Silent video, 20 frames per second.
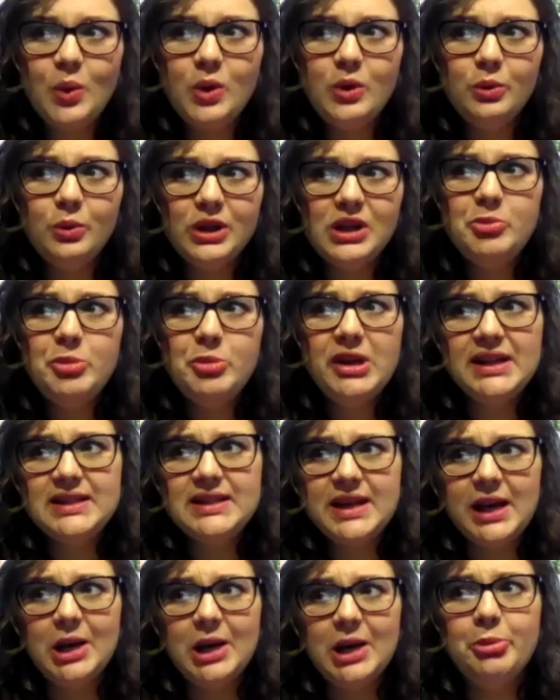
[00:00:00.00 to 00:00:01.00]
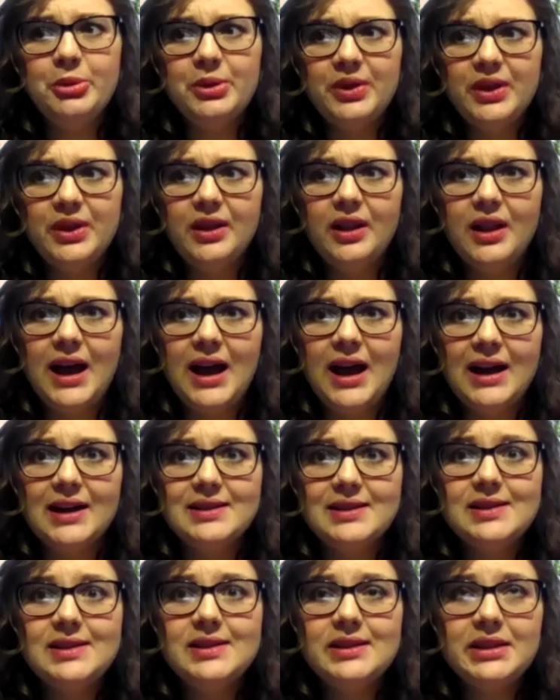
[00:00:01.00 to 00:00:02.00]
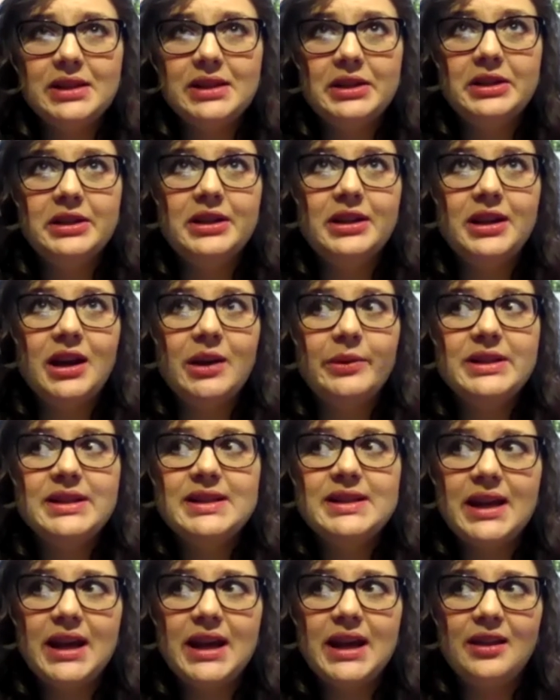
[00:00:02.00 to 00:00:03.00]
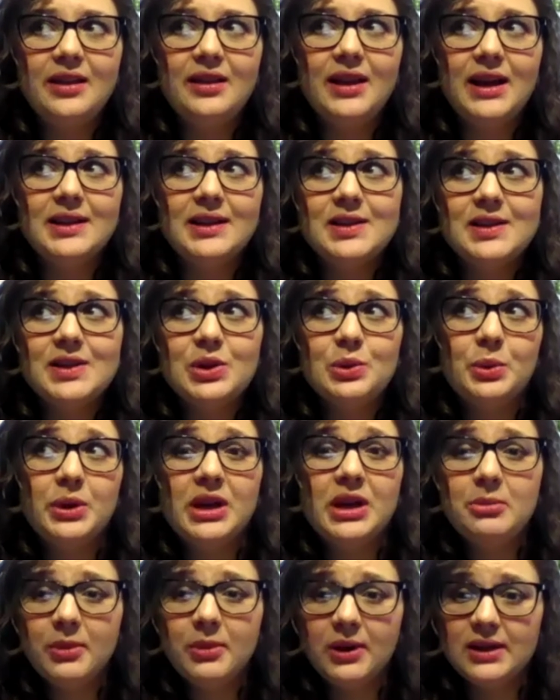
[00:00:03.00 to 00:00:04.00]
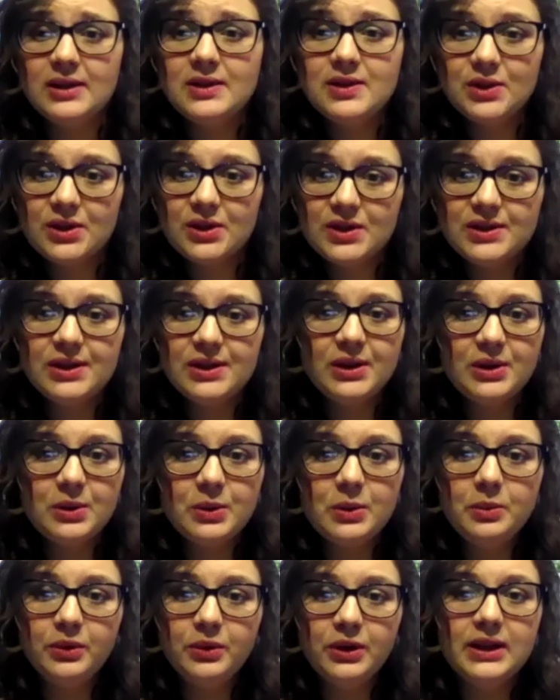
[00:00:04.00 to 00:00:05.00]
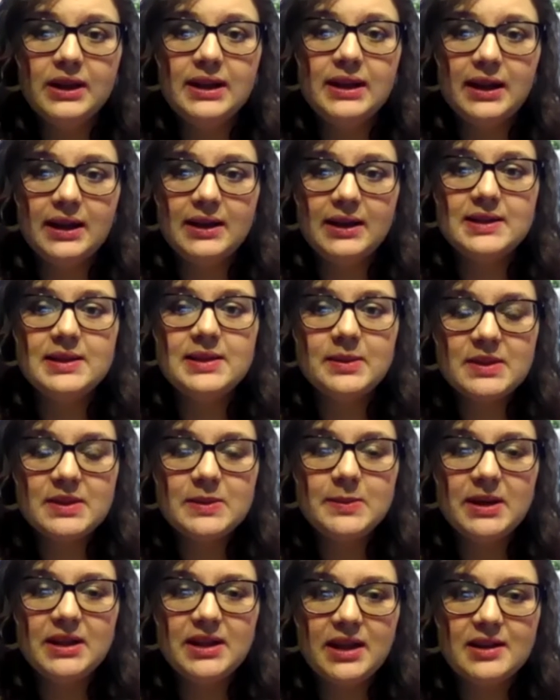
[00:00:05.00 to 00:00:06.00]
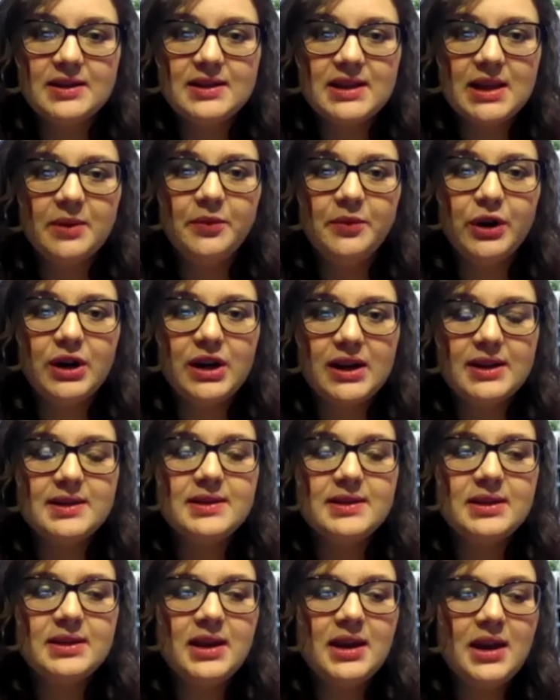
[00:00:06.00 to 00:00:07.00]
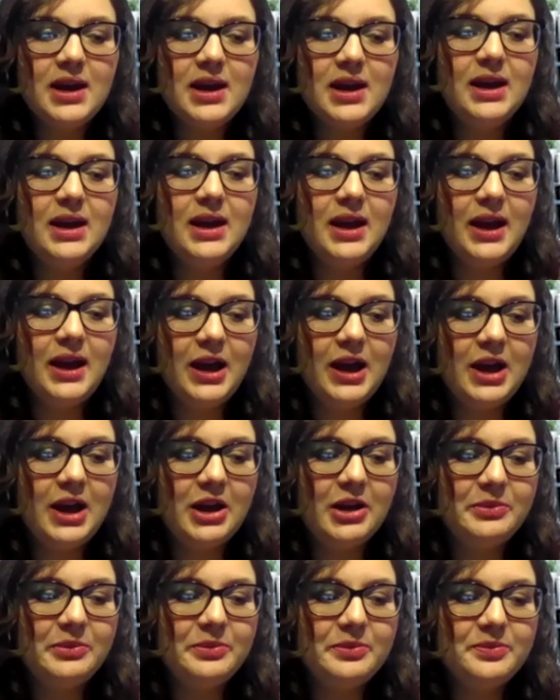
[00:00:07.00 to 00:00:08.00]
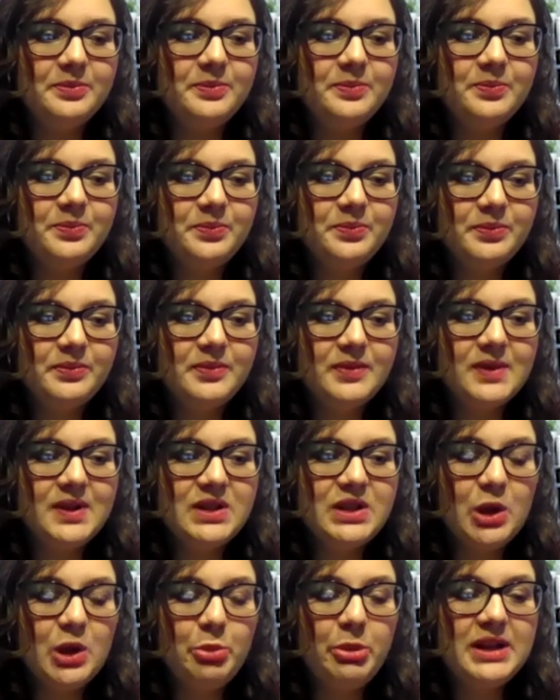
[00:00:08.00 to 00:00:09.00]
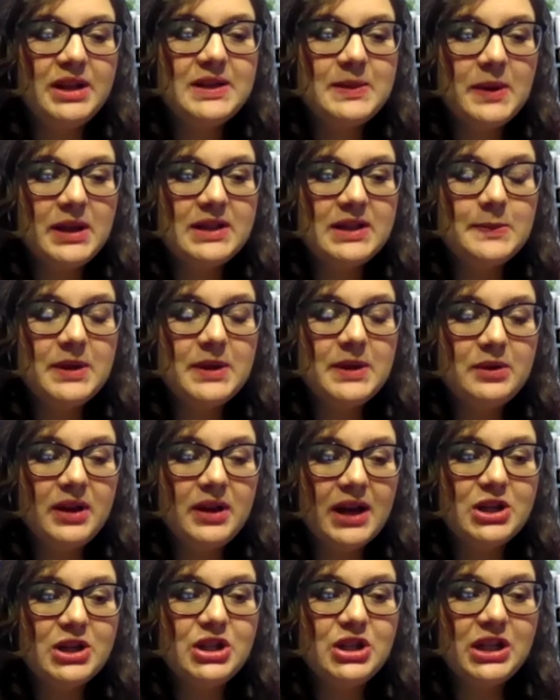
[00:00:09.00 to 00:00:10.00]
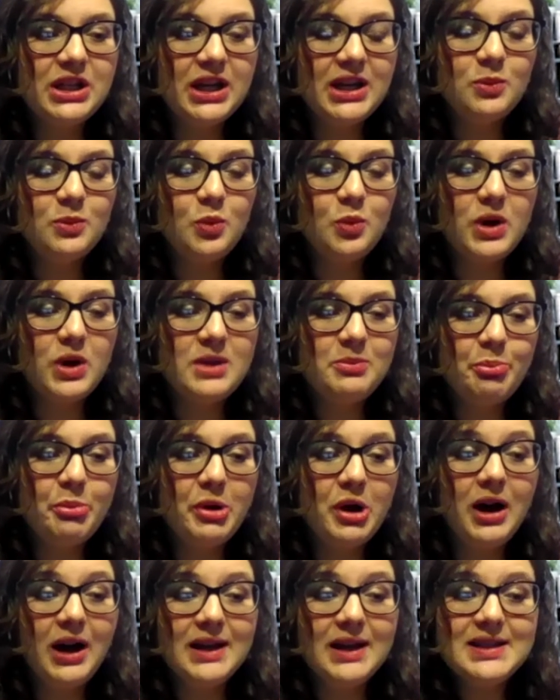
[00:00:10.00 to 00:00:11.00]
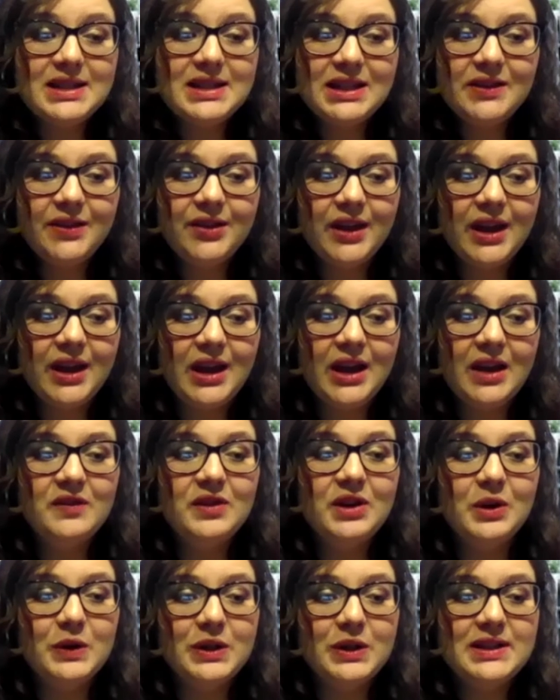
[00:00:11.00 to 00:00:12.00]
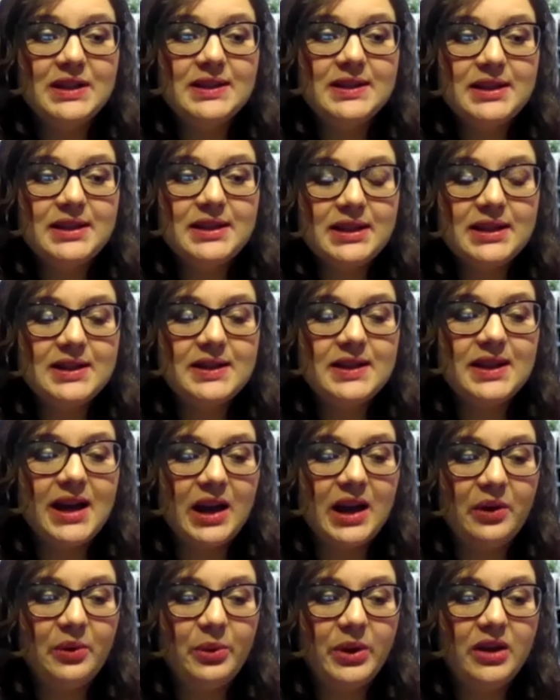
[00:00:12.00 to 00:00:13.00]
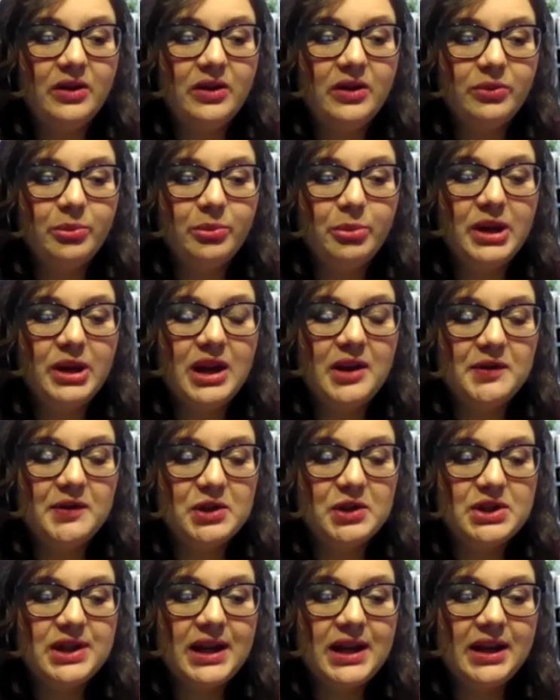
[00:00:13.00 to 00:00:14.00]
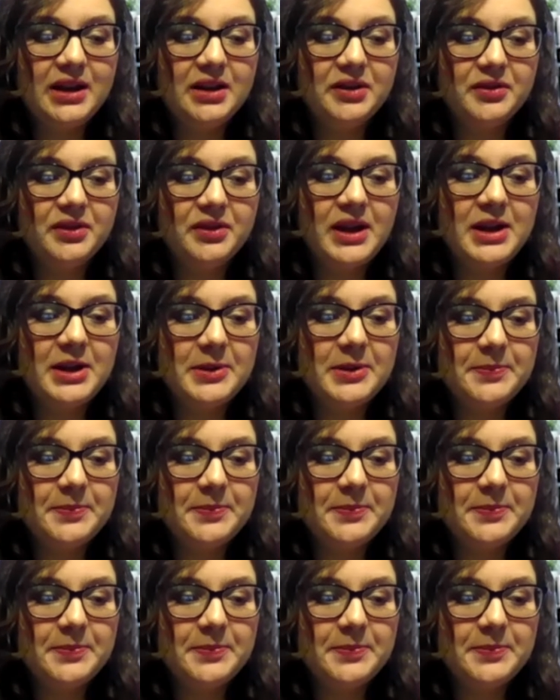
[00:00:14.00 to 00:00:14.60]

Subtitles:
we really picked up I would say the last 3 months or so really has sped things up for us. But it's been actually good. One positive thing I've noticed is that we've been able to have,